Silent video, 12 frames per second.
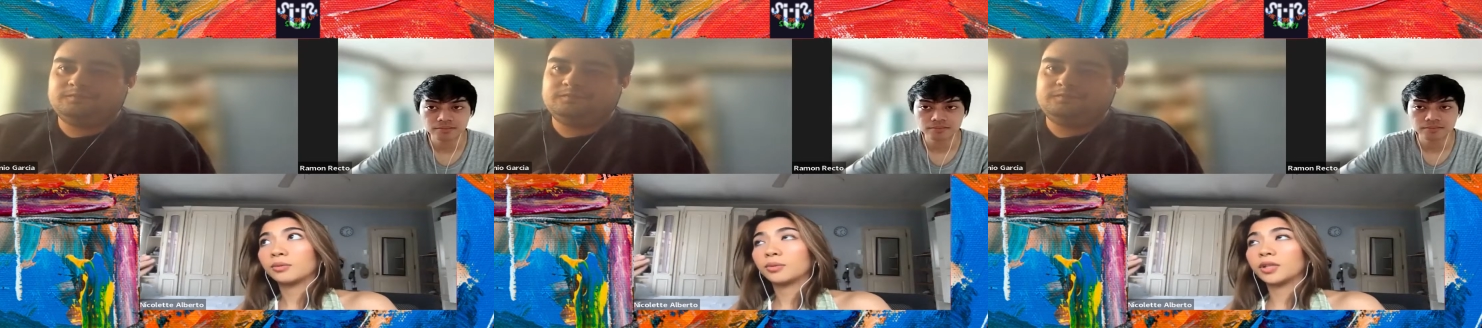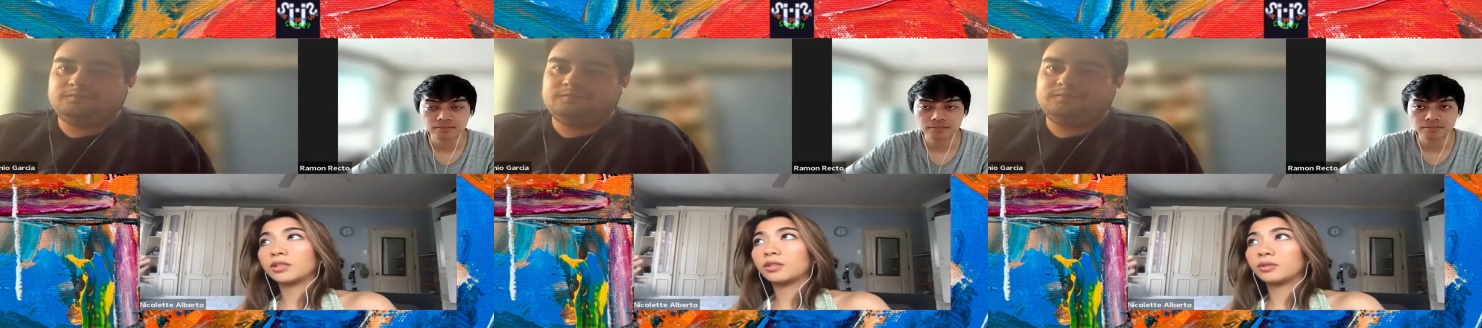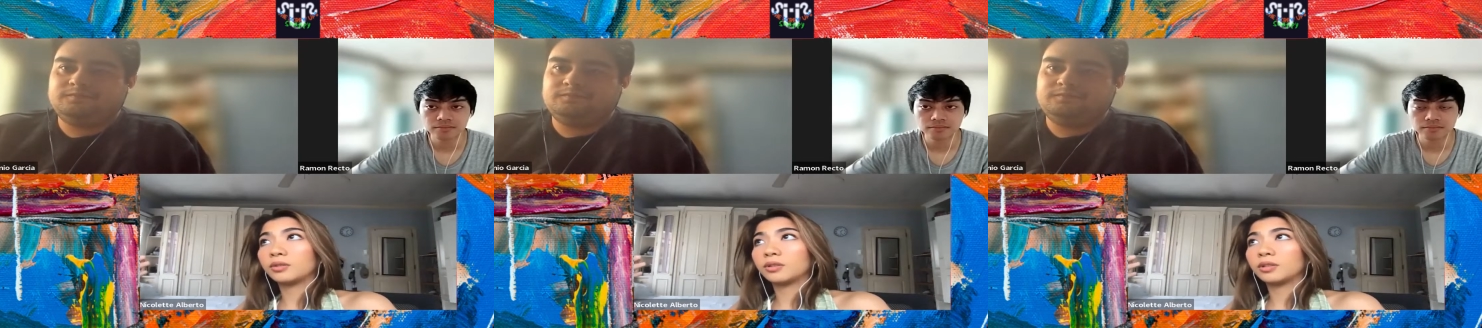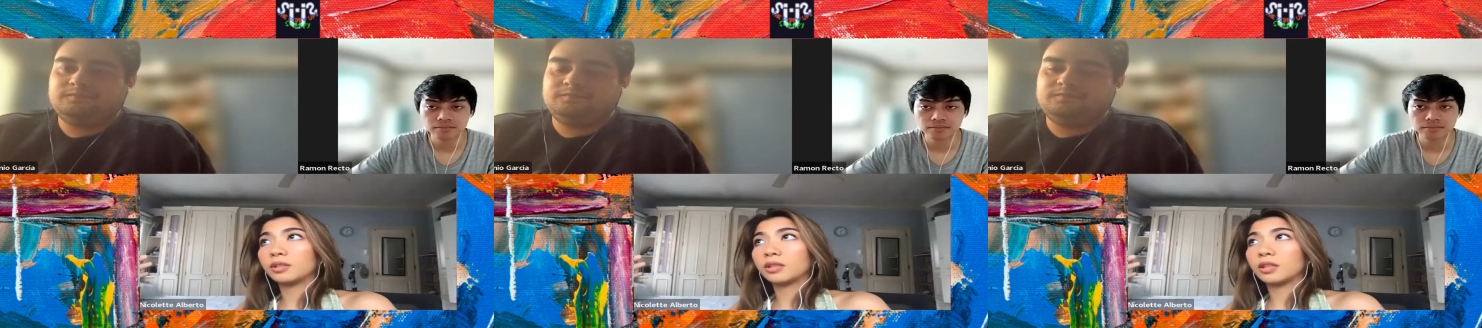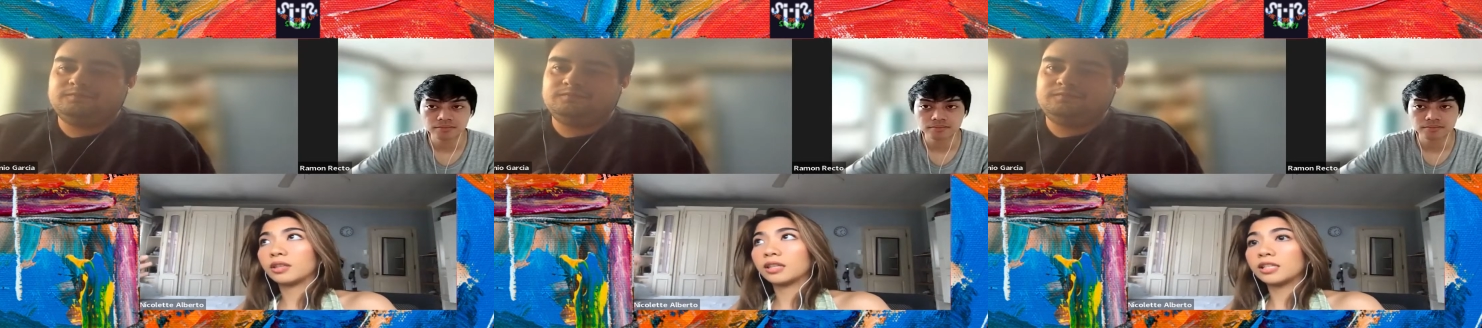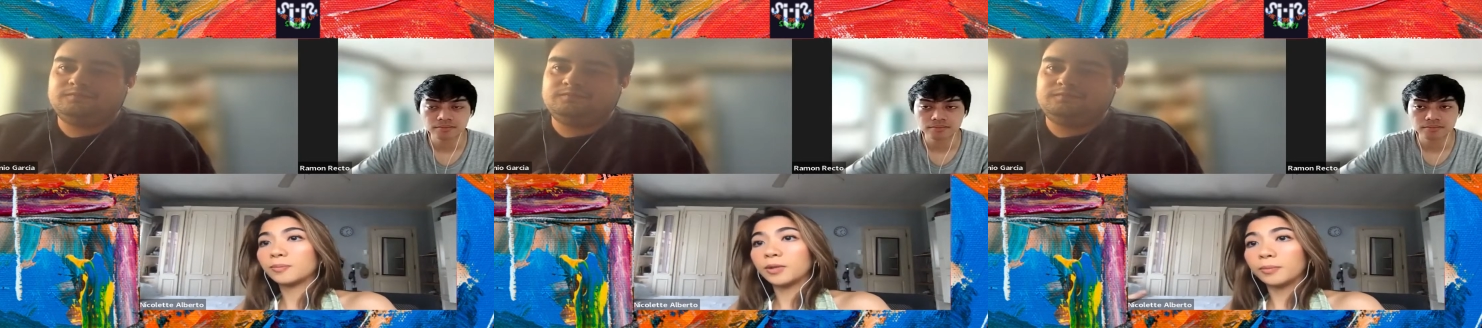Speaker 1: what do
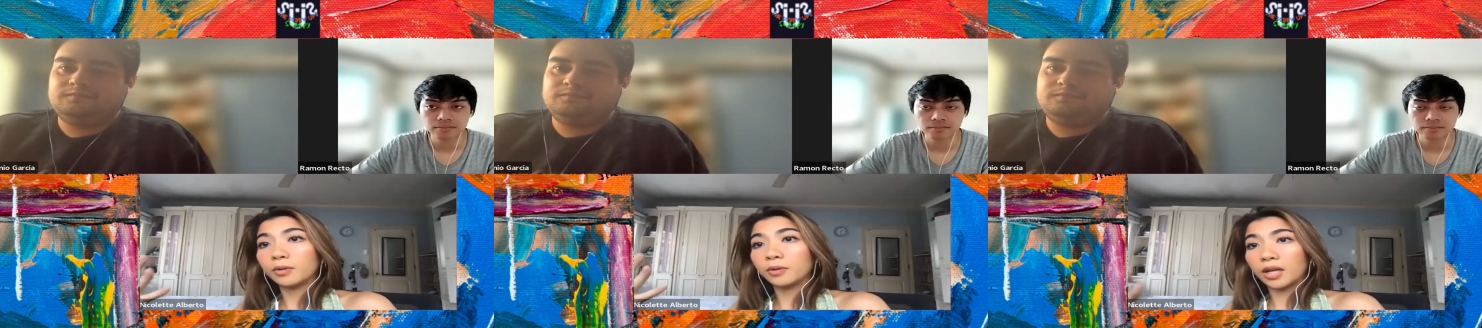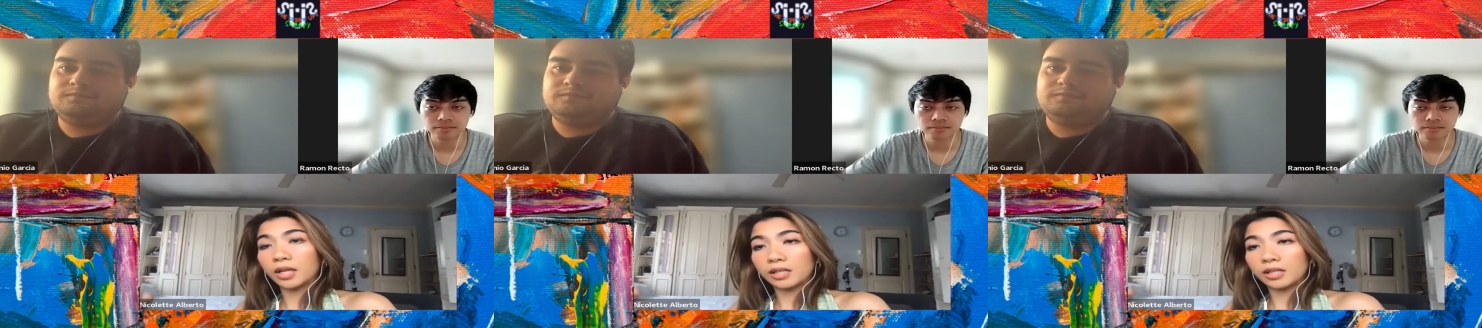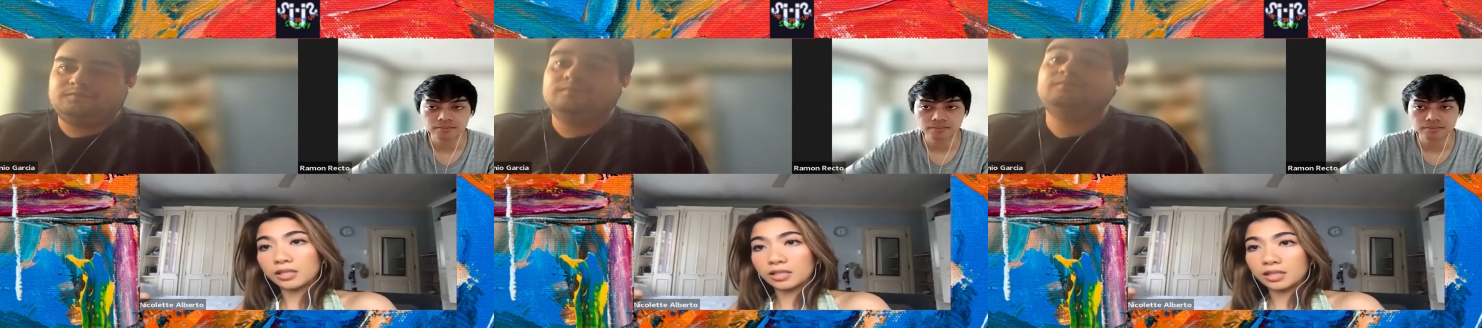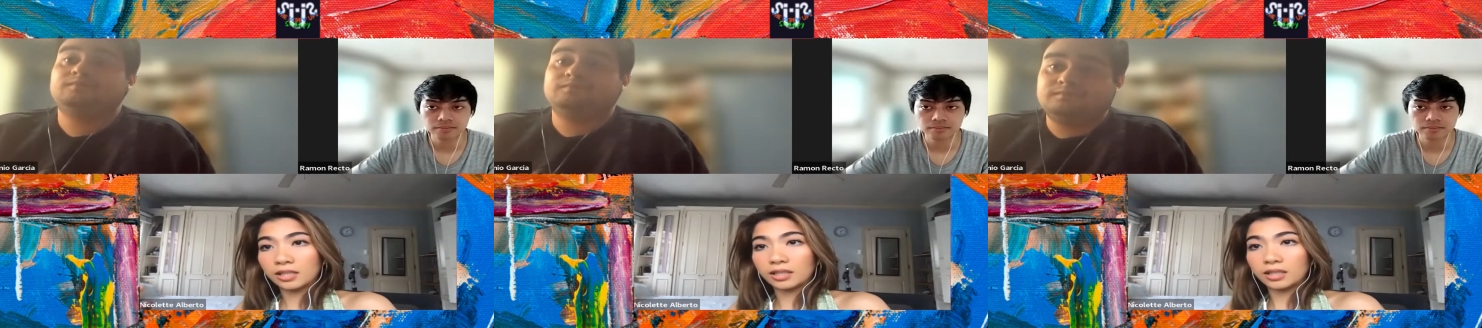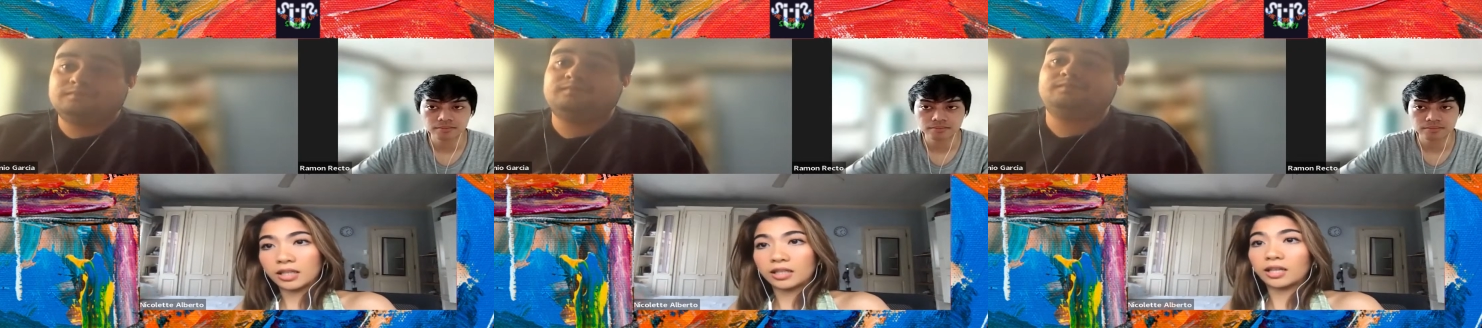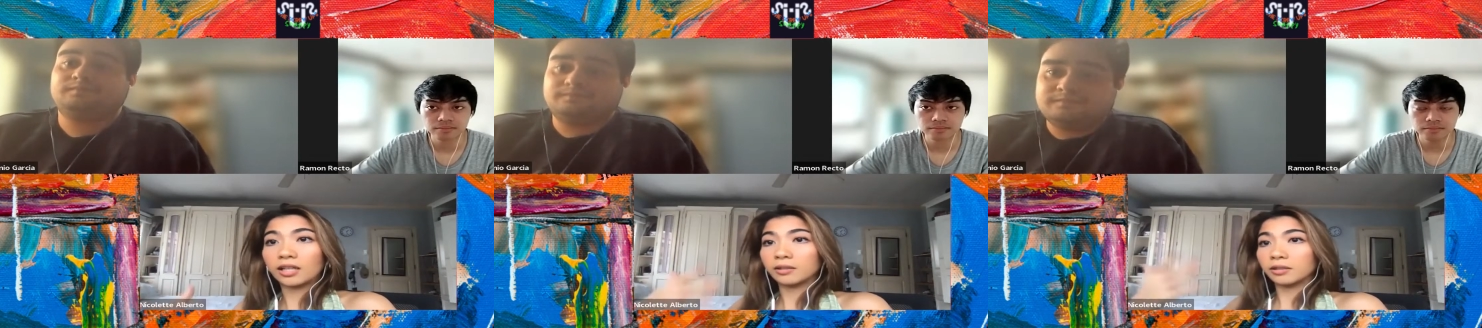these people want to see
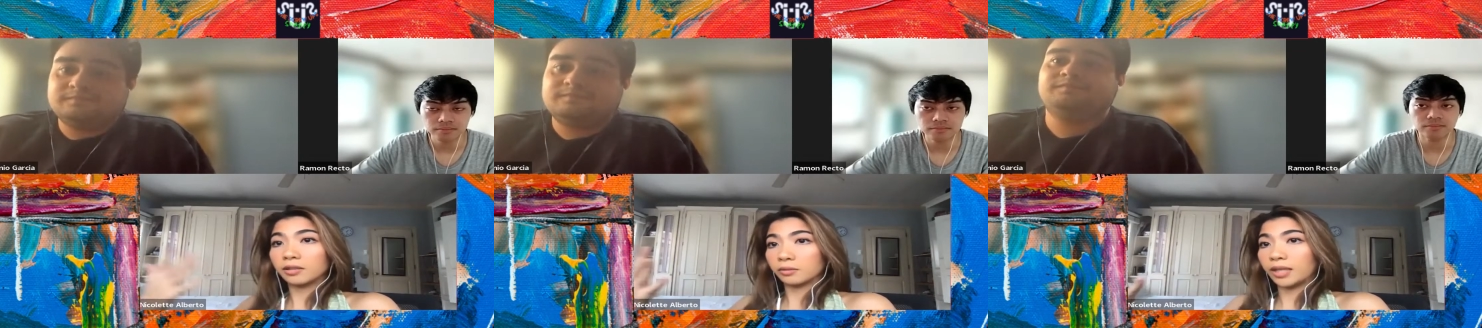and I'll